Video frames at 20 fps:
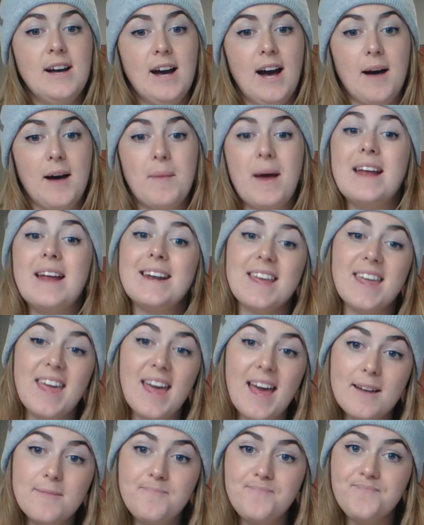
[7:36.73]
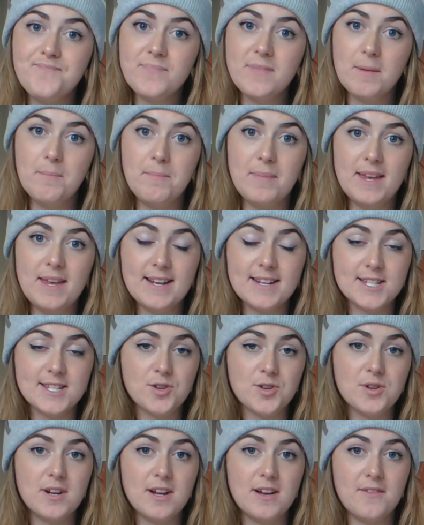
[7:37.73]
And again, being
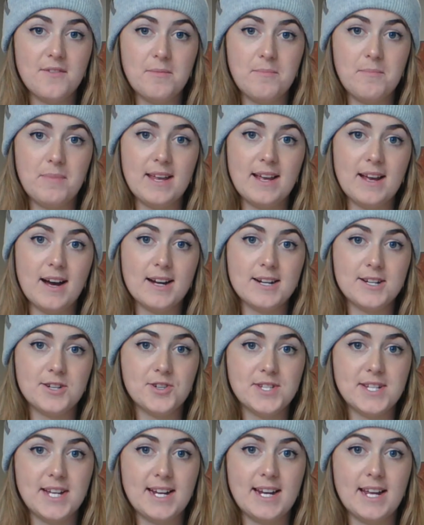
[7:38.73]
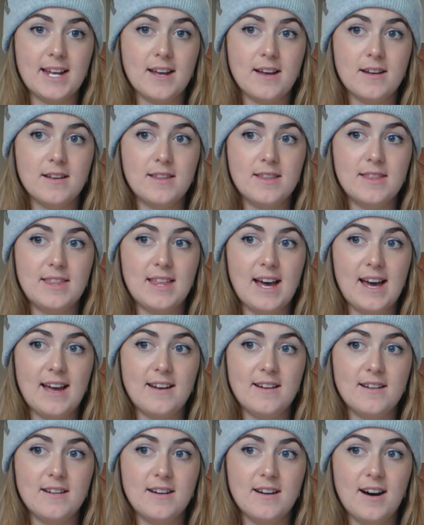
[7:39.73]
assertive and being understanding
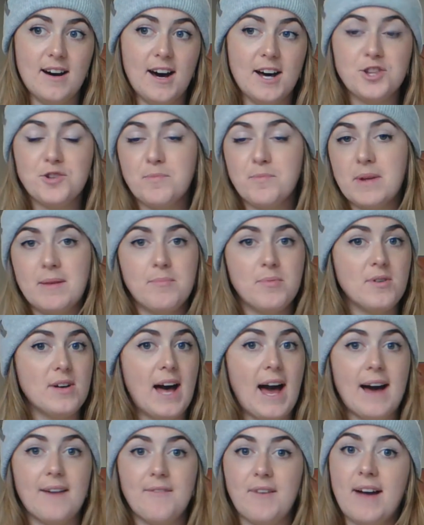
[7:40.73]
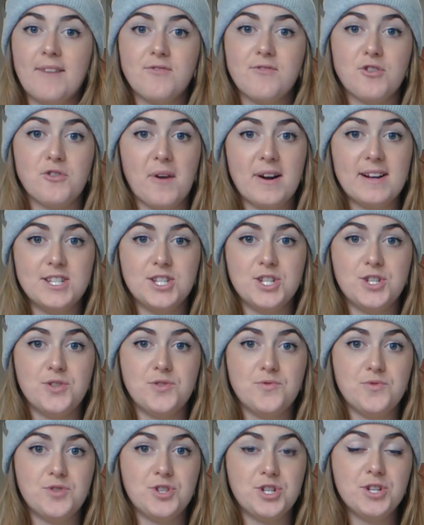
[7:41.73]
that other people have every right
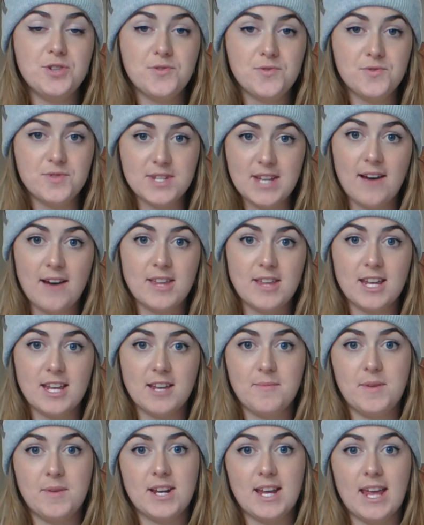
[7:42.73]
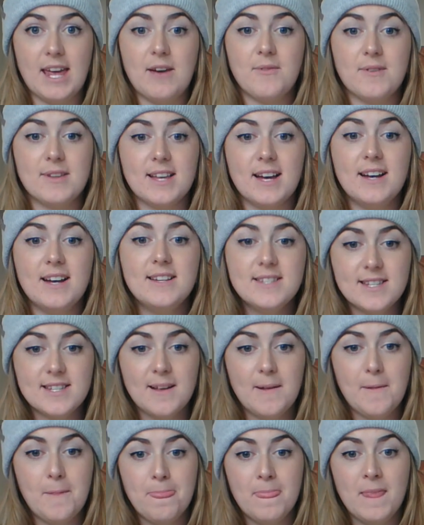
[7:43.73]
to choose how they communicate with
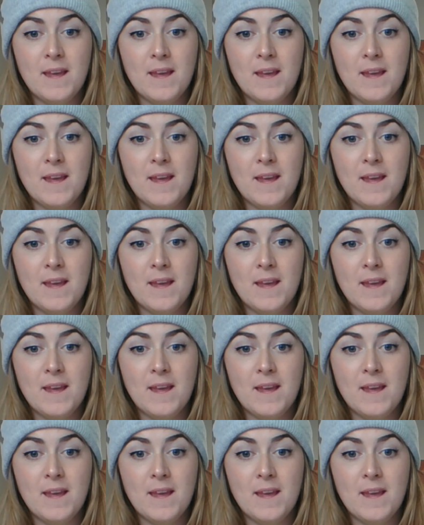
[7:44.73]
us,